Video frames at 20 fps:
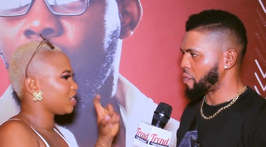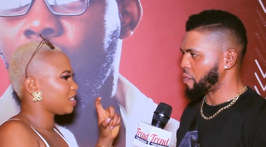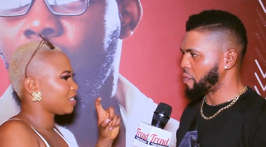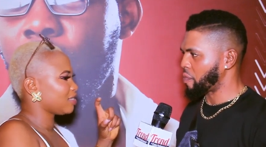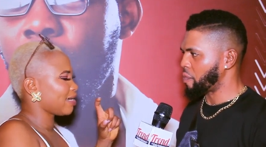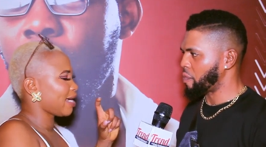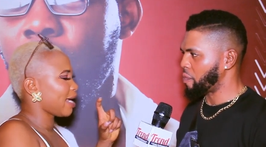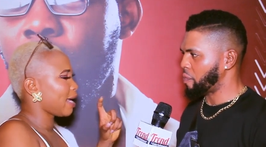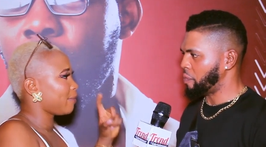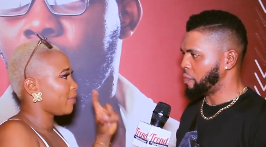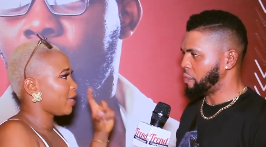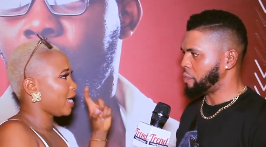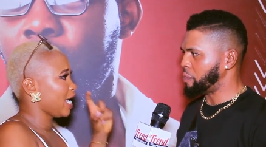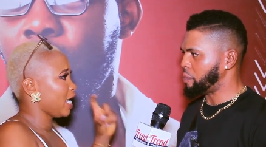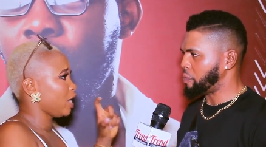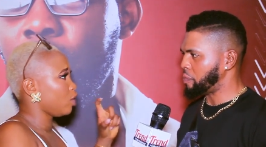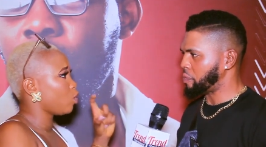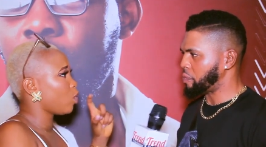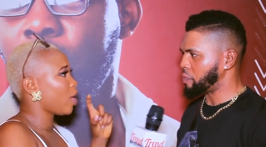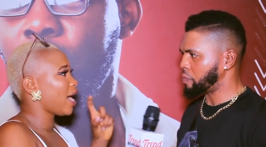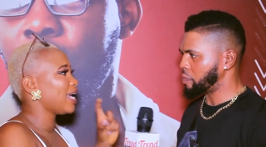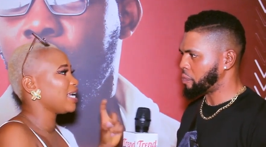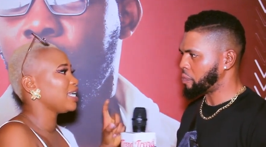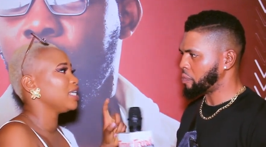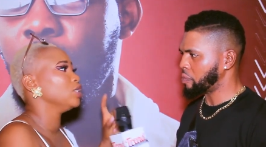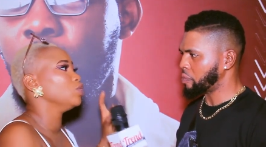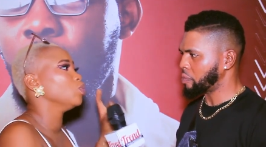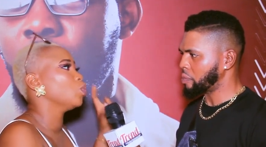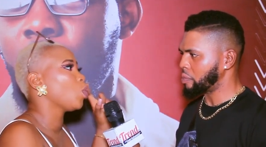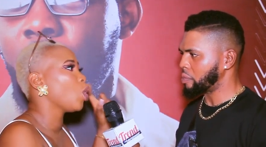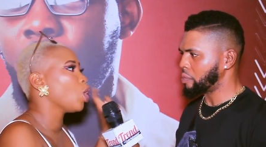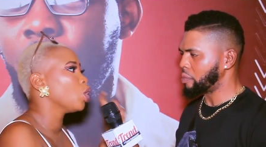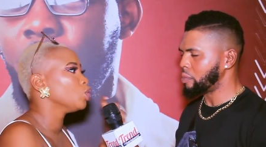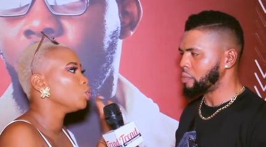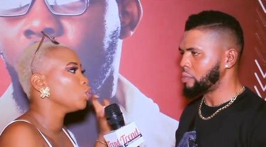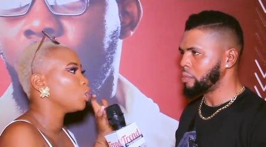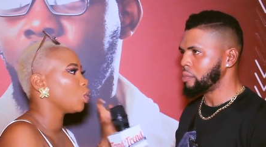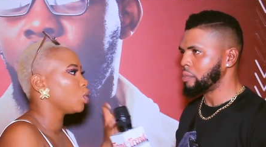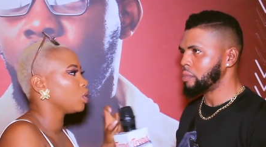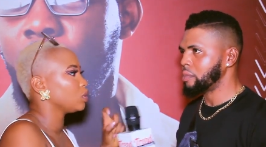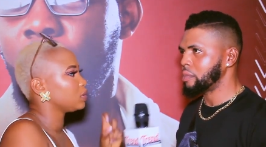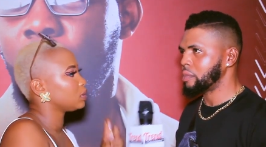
Speaker 1: describe AY in one word?